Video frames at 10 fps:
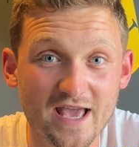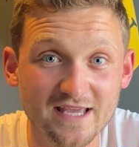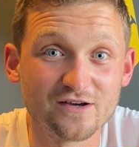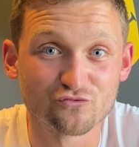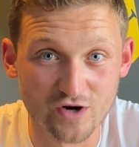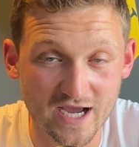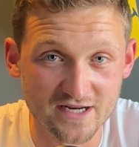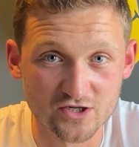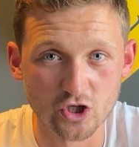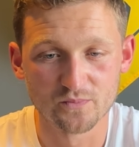a
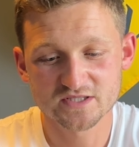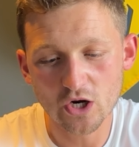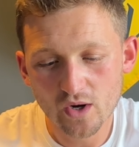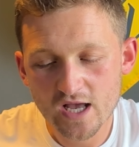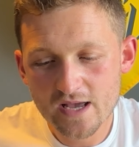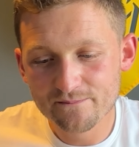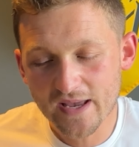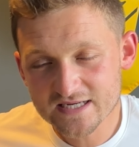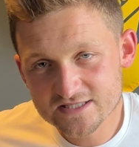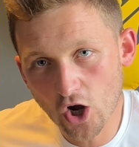Ryder Cup. So,
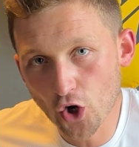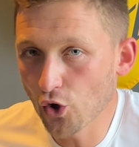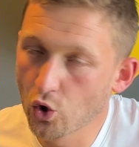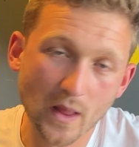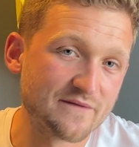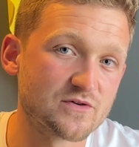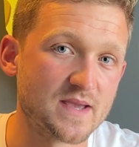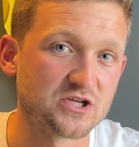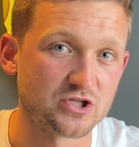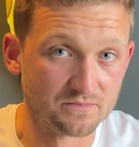based on all that
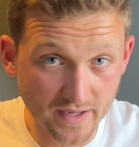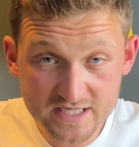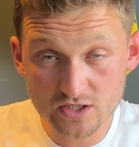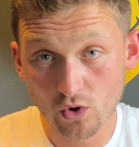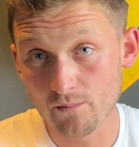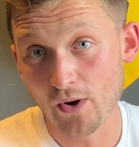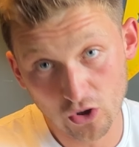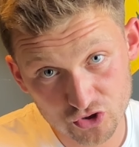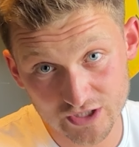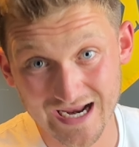information, based on what
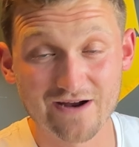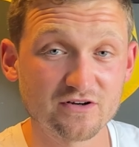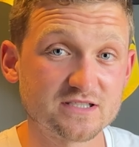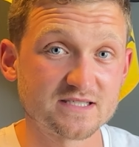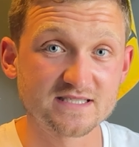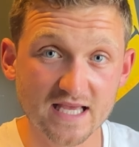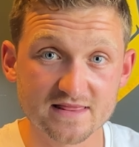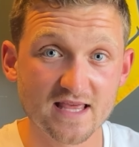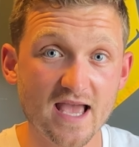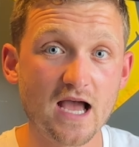Padraig Harrington
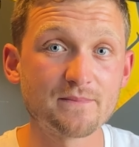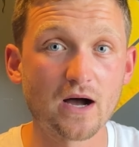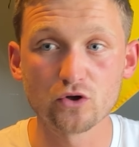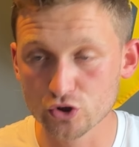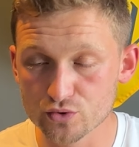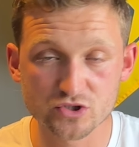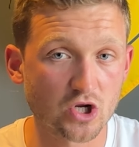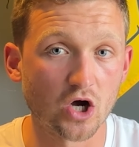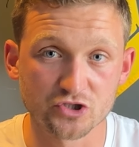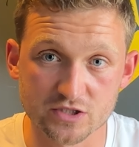said there about Luke's
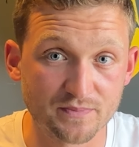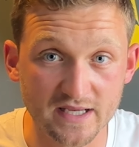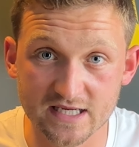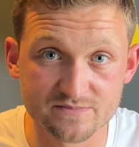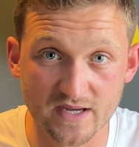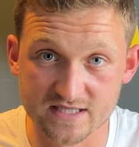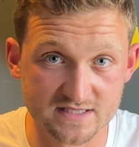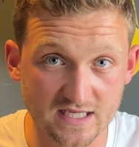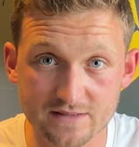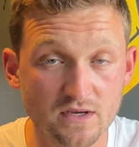got to just pick his best
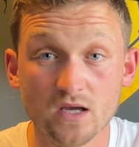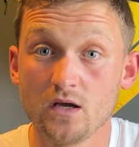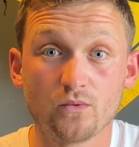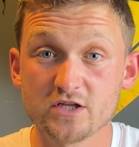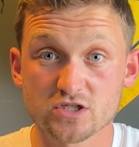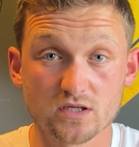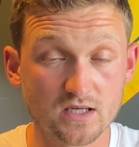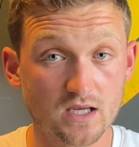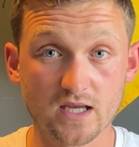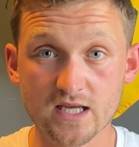team, which
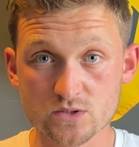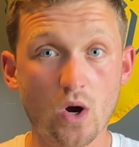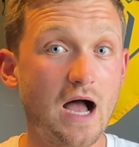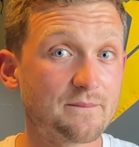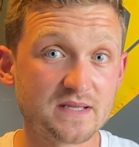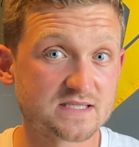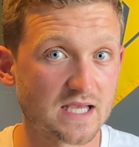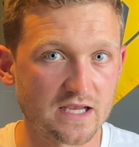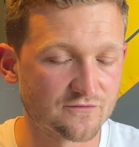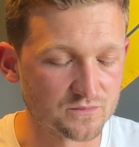is what I've been
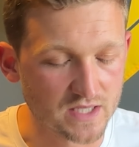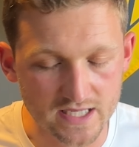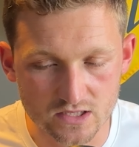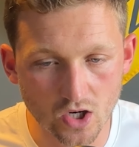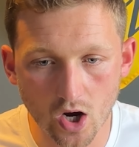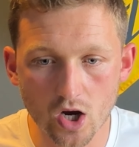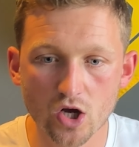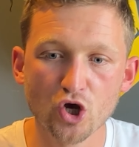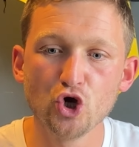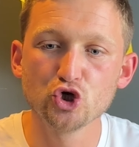saying from day dot,
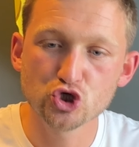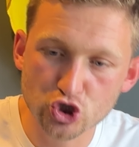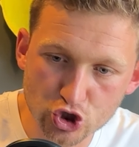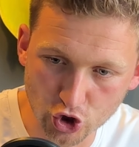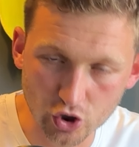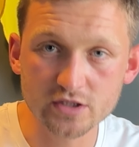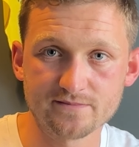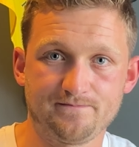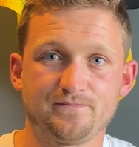should